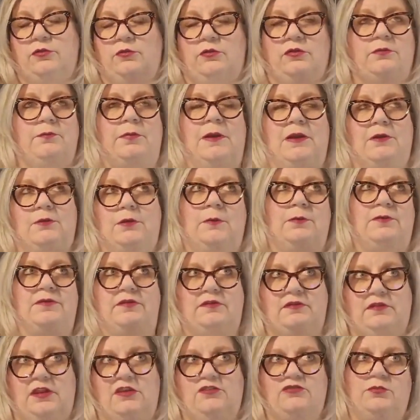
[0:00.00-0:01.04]
or the buyer
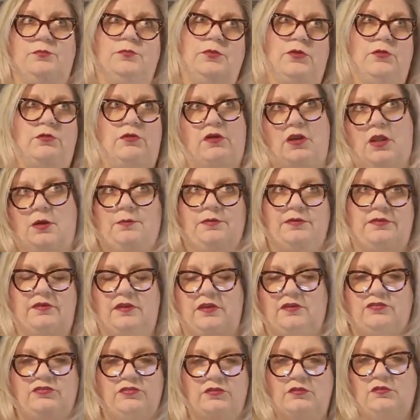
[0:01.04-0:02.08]
representation broker
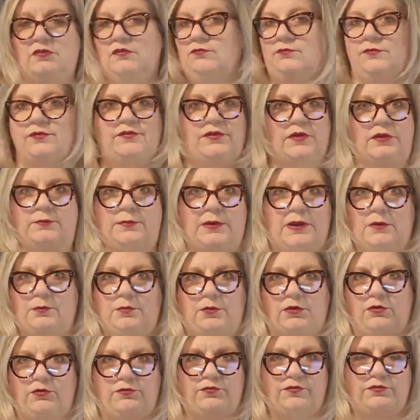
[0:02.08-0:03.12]
compensation. We've got a buyer
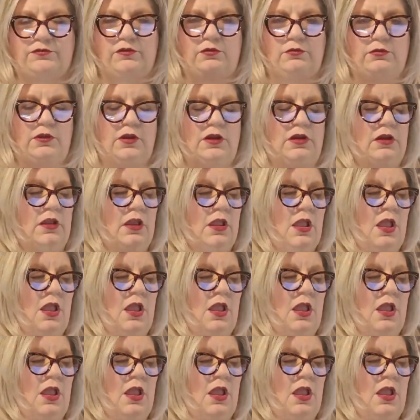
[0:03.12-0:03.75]
broker for so long.